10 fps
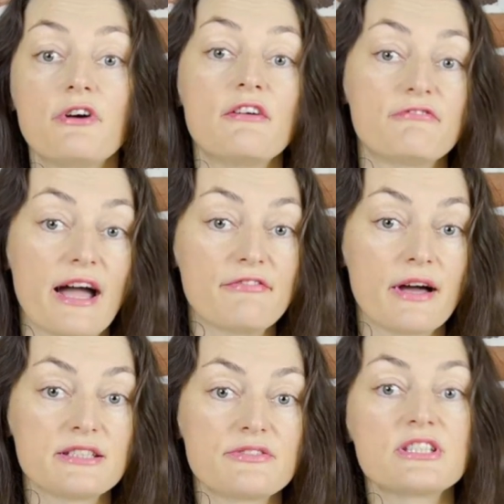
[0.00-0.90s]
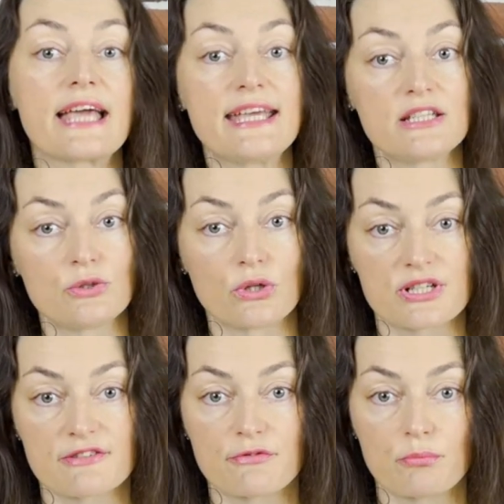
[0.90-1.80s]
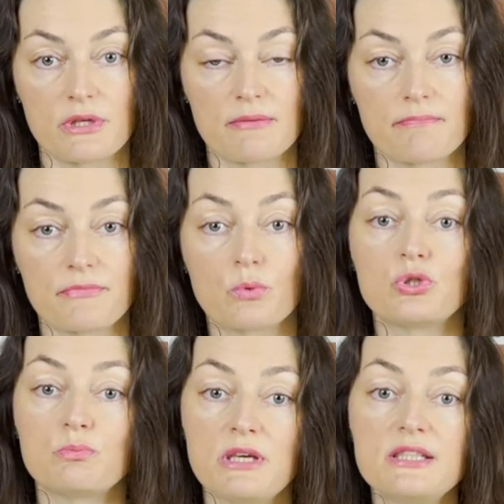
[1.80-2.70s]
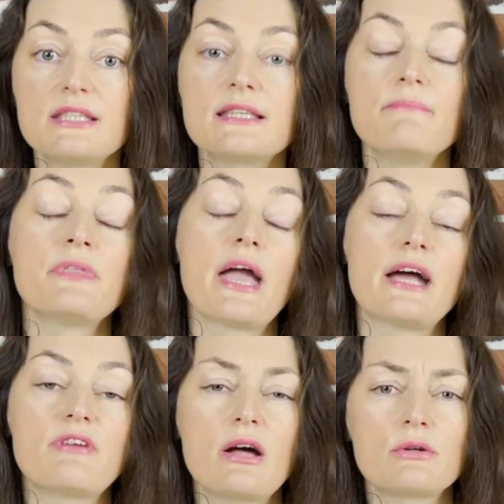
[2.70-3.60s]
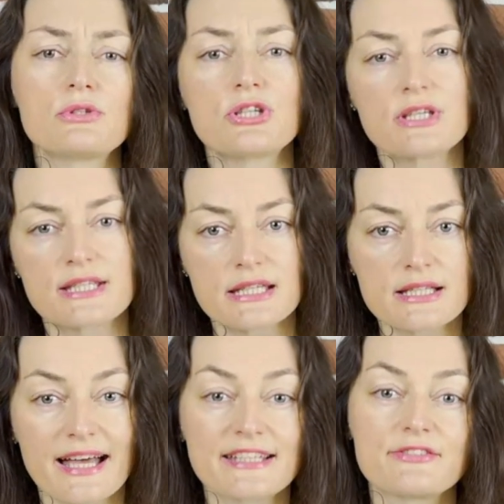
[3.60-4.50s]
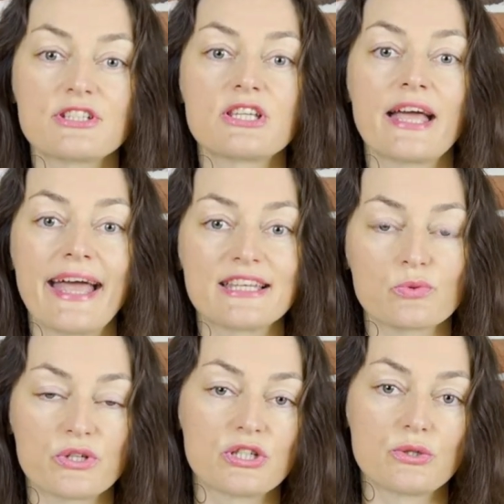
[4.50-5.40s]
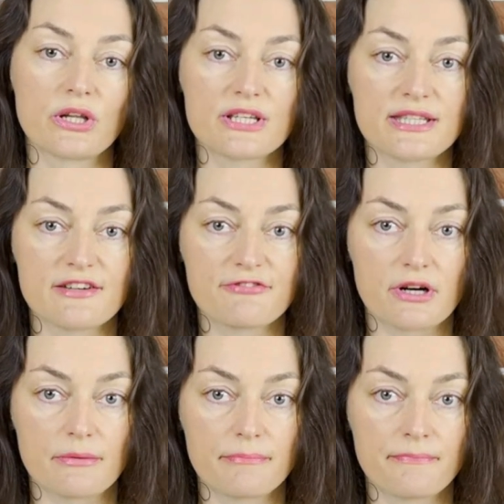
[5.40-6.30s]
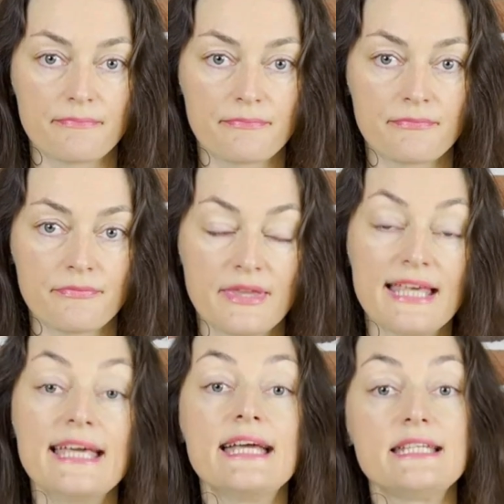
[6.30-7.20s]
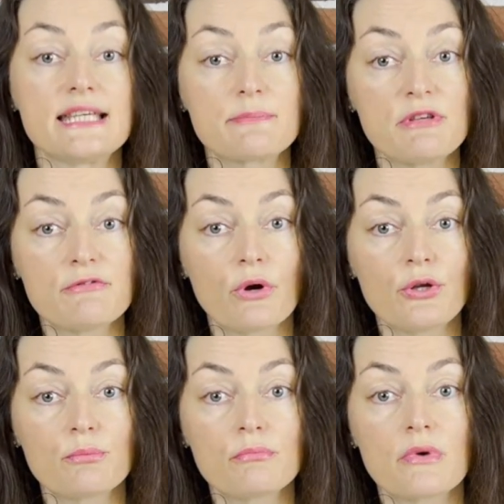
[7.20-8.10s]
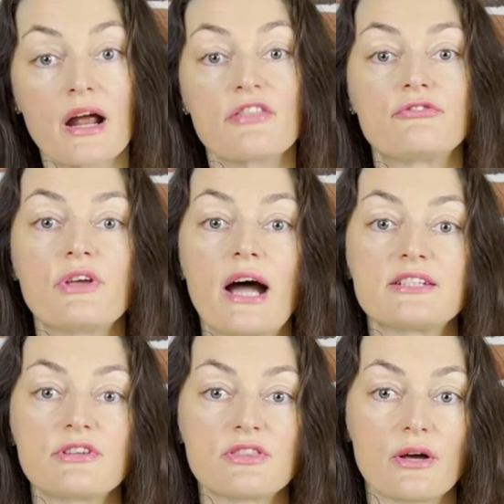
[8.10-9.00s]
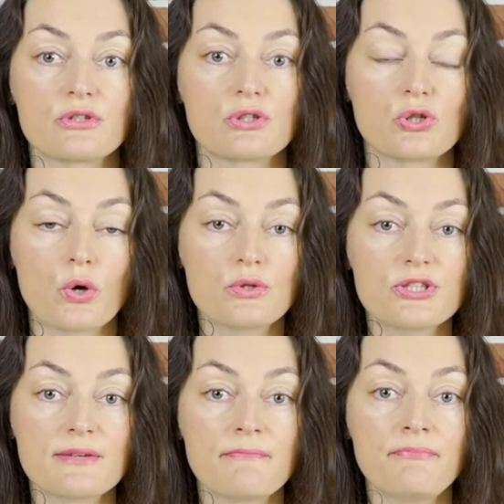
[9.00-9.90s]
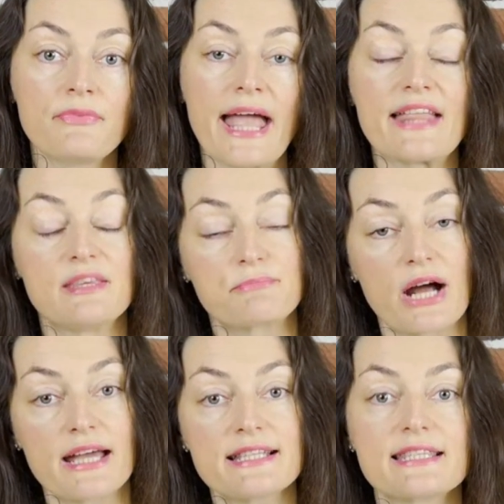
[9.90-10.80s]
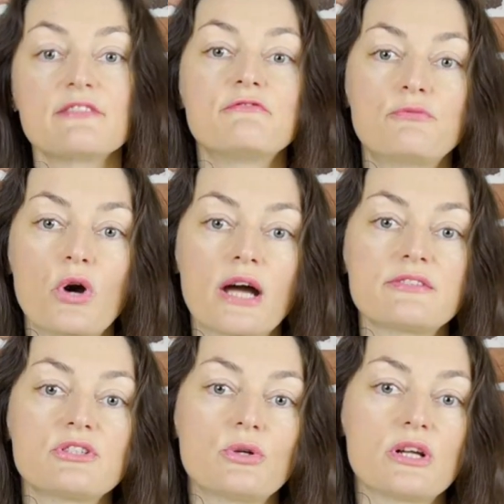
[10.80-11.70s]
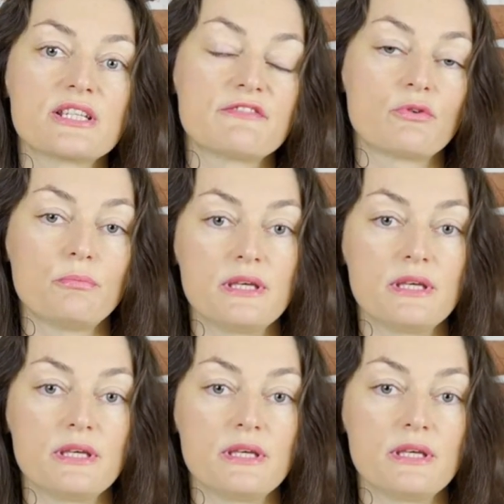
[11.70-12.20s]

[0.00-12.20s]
$580 FOB, which means around $620 CFR. TSP volume 300,000 tons at the price $400 FOB,